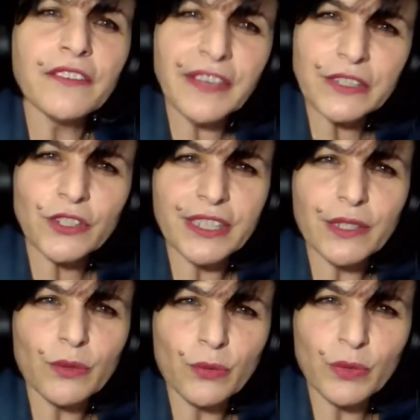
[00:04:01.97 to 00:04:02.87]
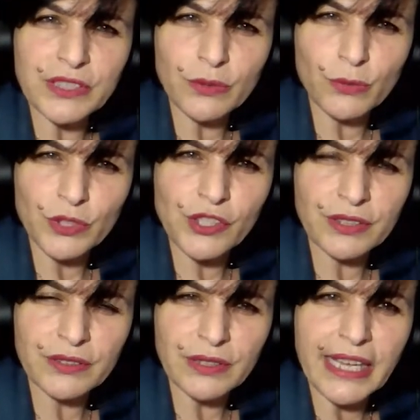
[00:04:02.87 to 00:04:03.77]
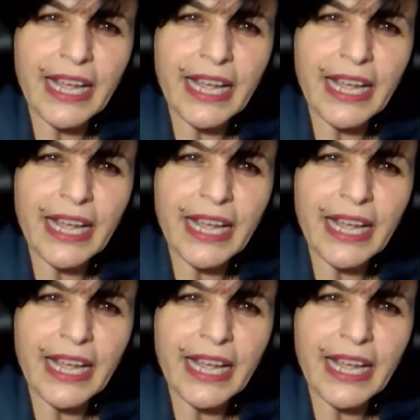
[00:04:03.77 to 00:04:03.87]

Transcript: victory with which it